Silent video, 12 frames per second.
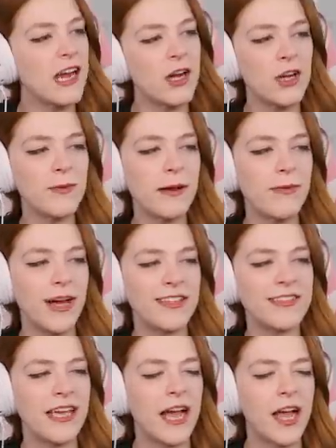like, I heard my
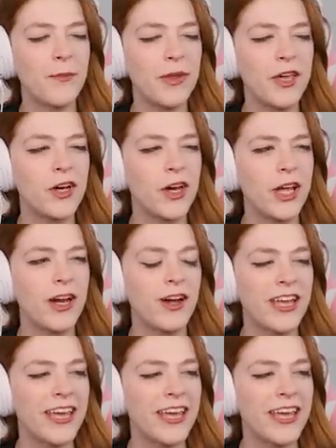boss saying I could be good